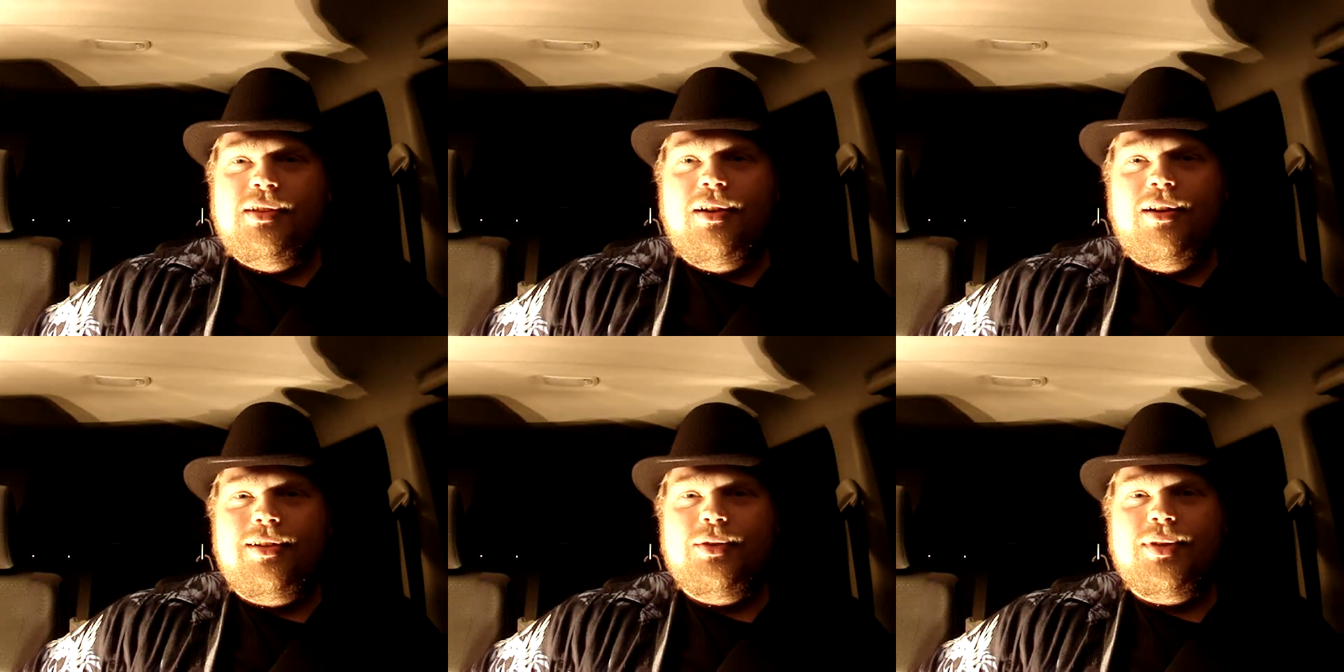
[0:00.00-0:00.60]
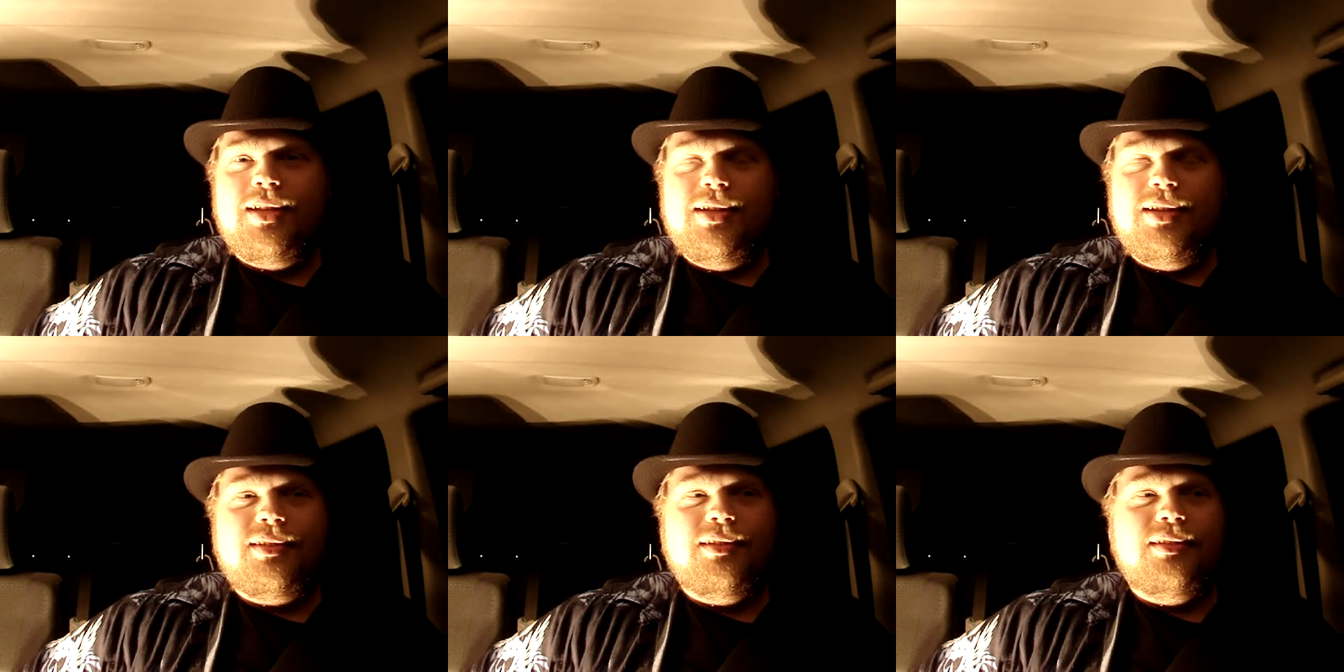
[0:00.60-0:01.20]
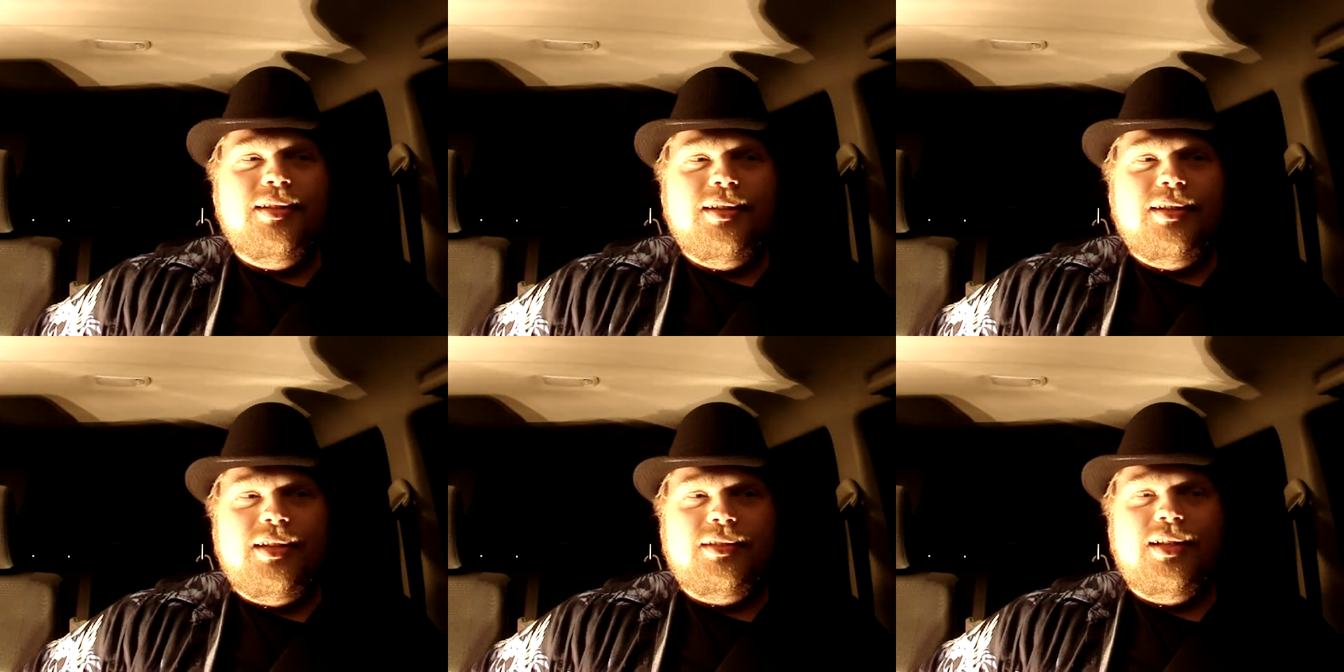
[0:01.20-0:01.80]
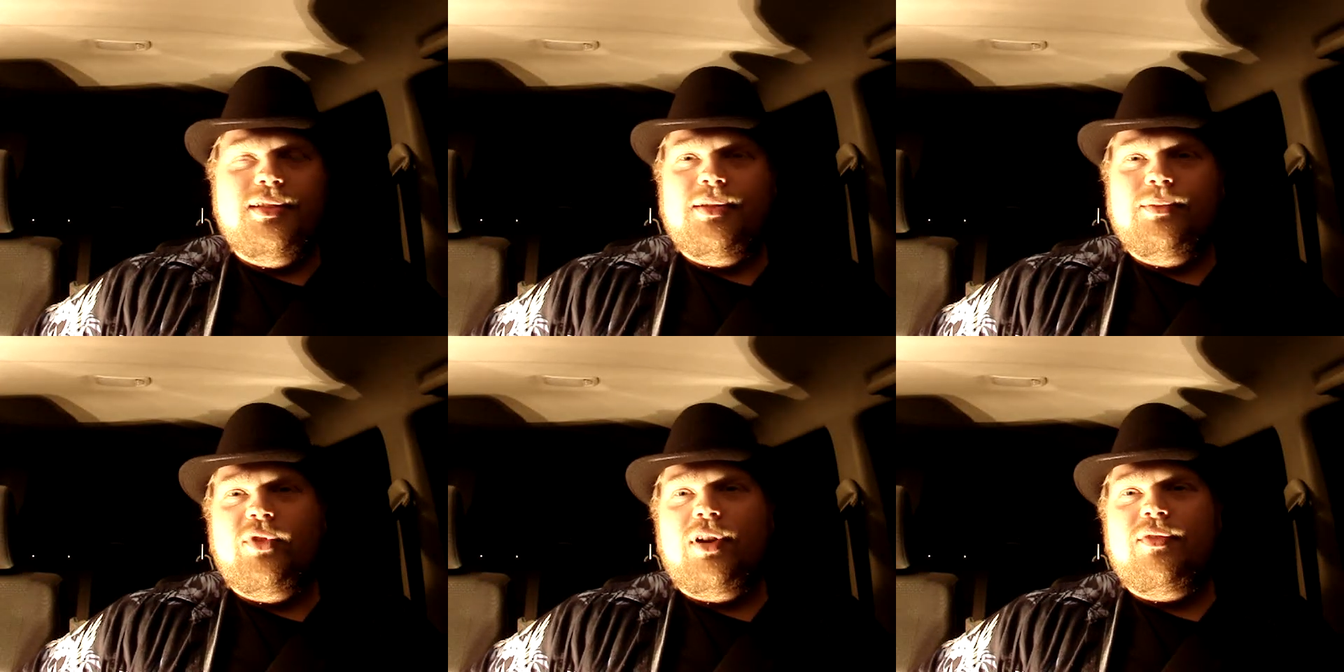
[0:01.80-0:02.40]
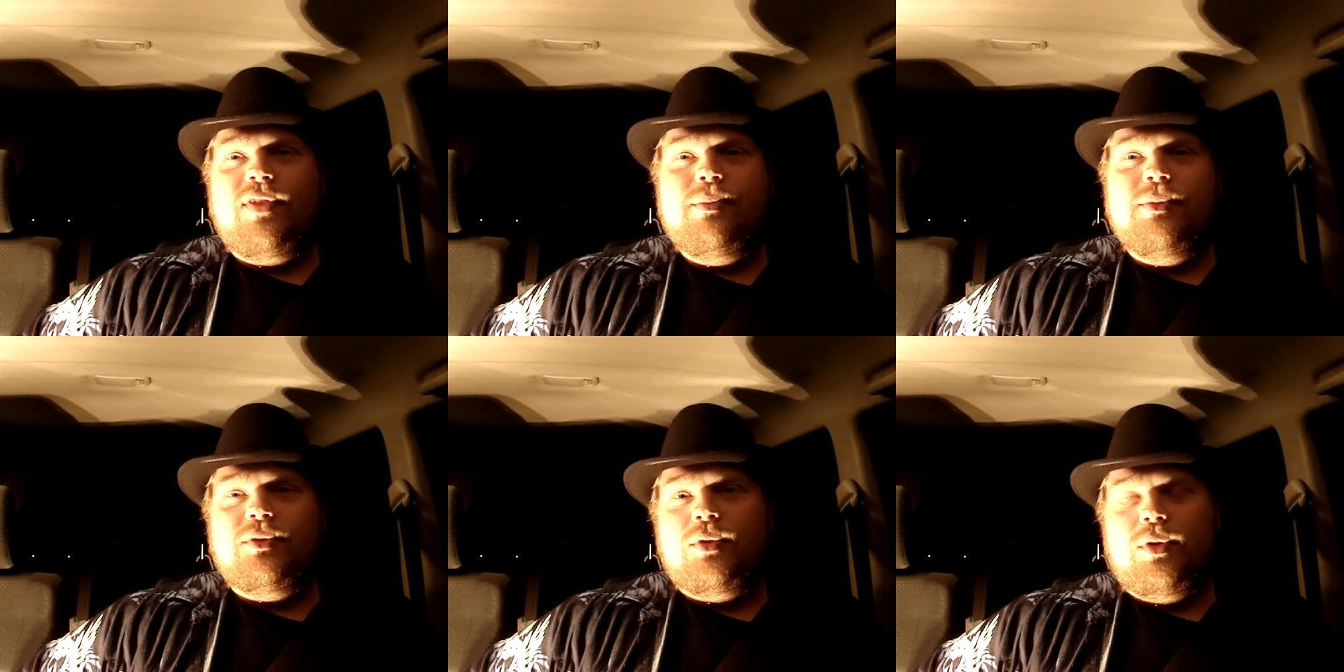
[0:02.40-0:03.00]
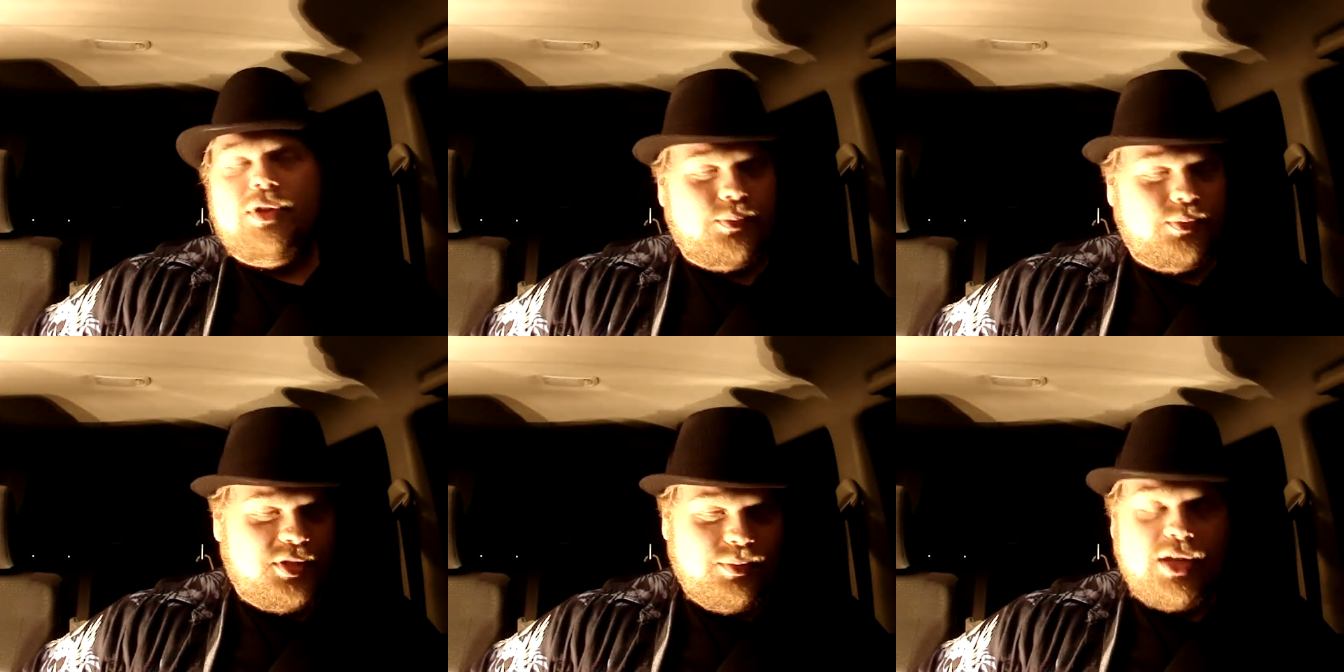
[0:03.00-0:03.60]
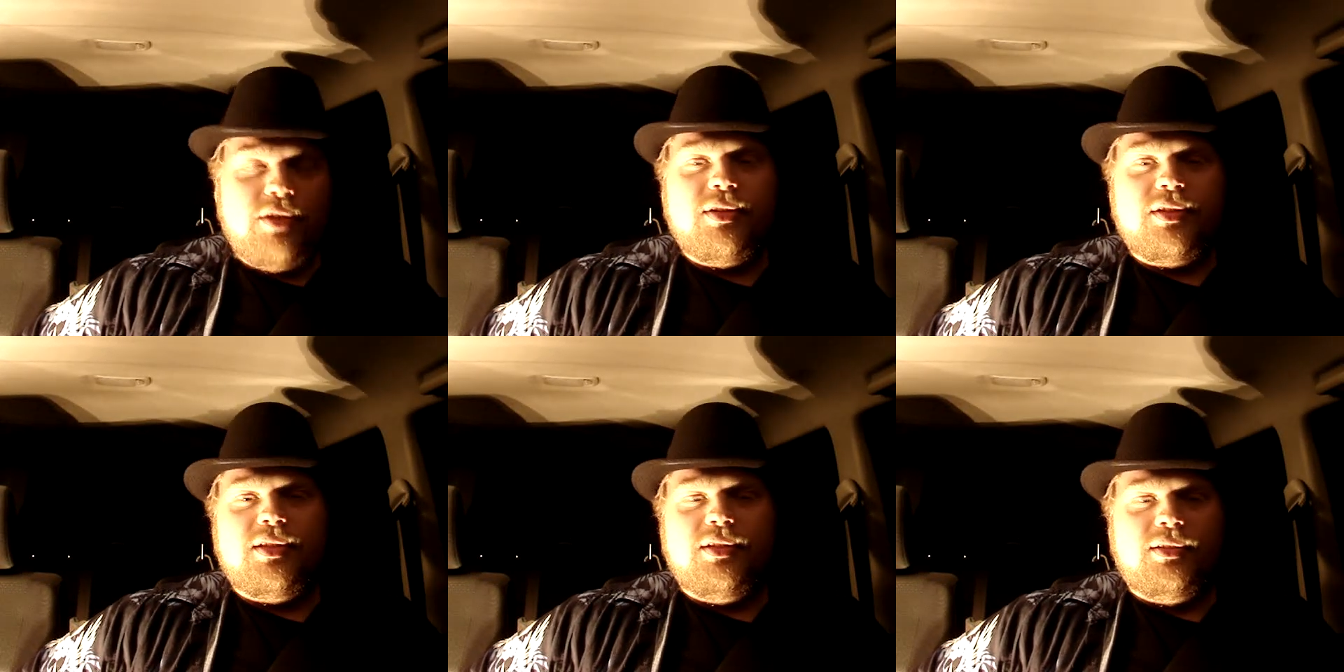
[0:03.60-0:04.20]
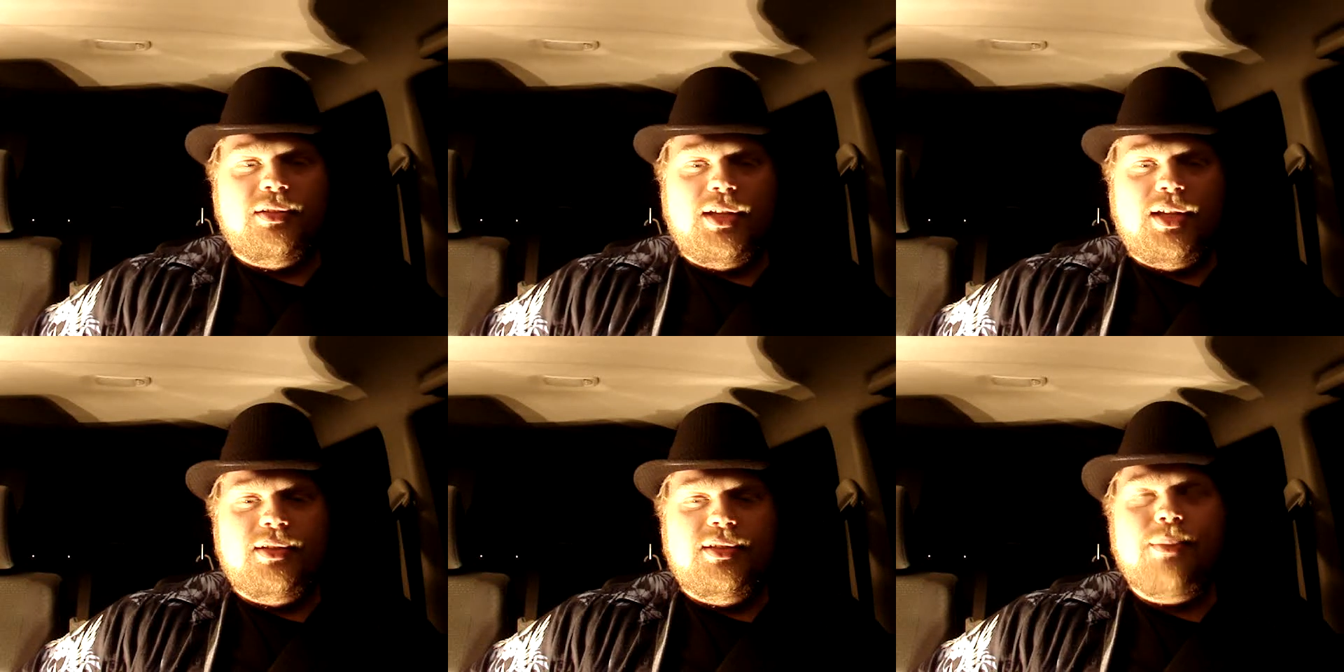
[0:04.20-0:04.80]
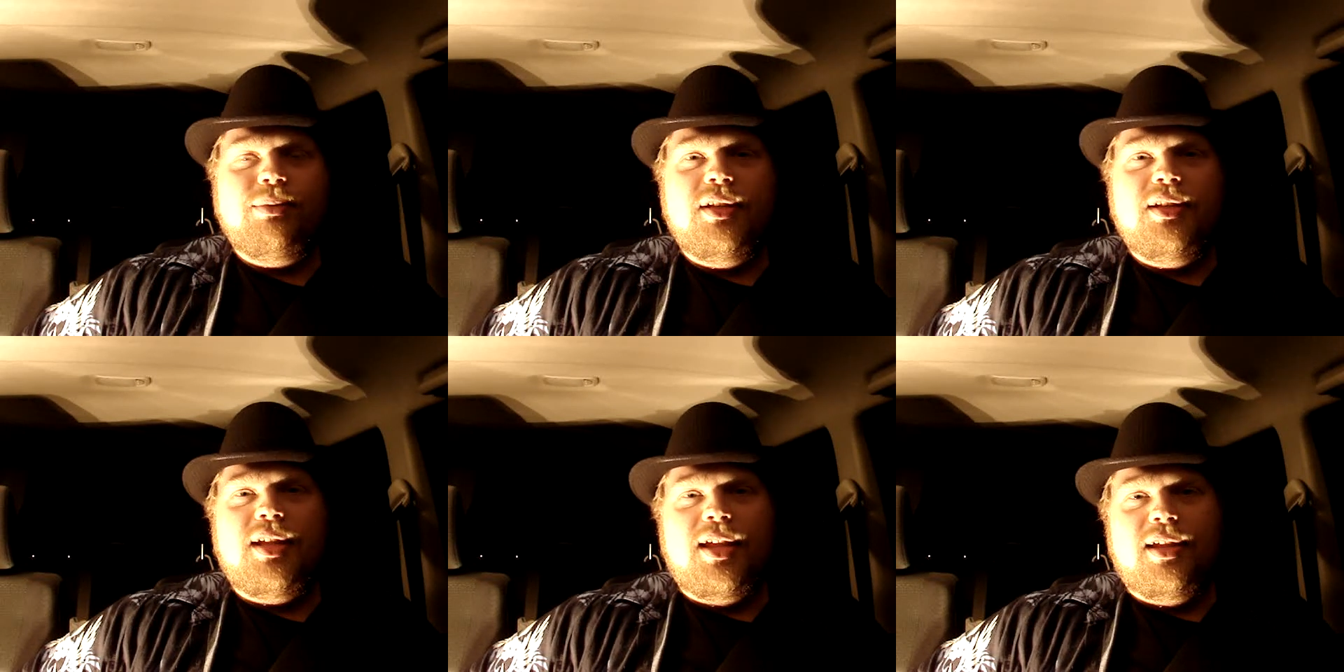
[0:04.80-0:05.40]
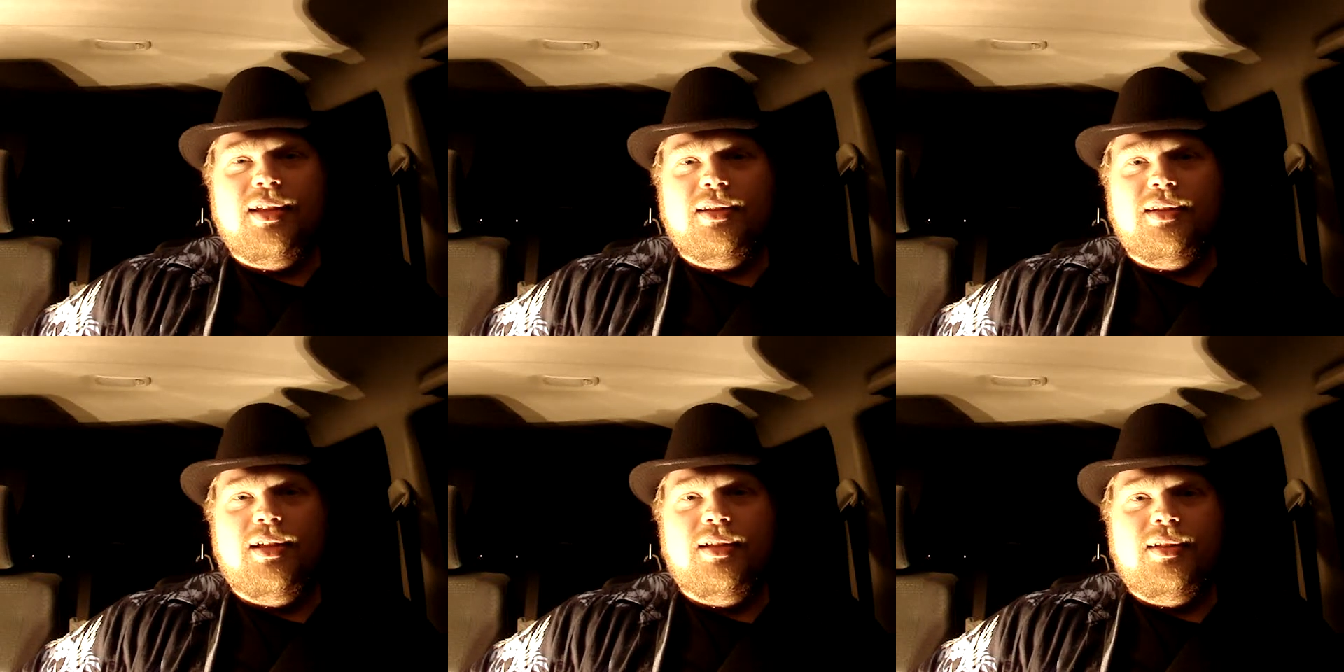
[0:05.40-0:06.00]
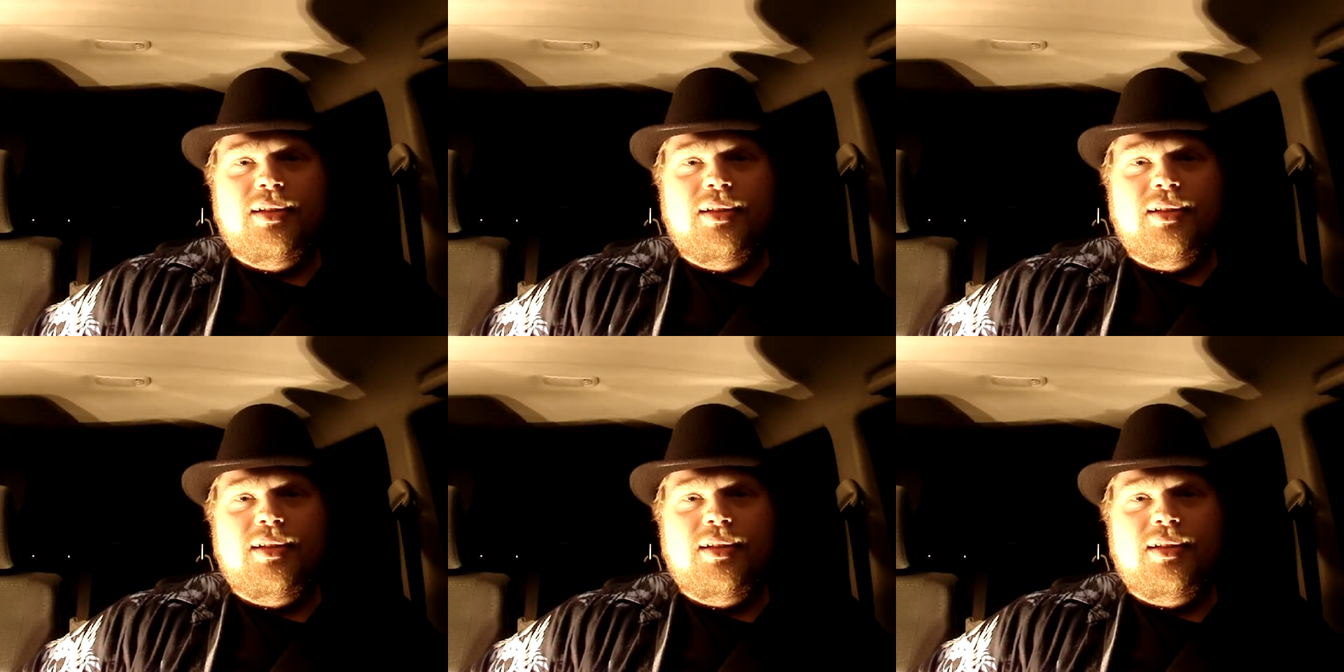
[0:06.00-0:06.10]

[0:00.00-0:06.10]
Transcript: audio geeks, and he's done some very famous recordings with Jimi Hendrix and Led Zeppelin and uh,